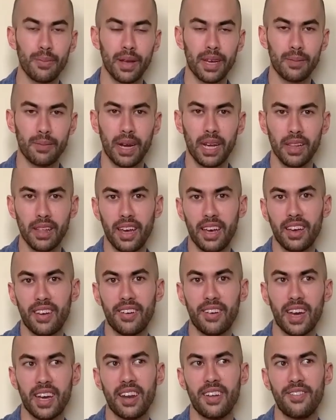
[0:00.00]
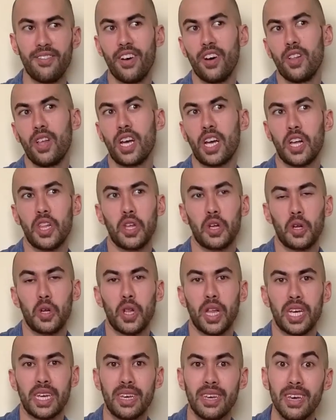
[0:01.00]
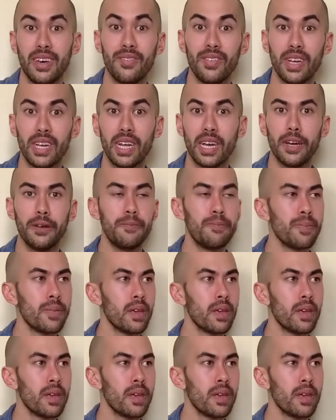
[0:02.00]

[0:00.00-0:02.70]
Like my leg kind of felt like a little like give in it.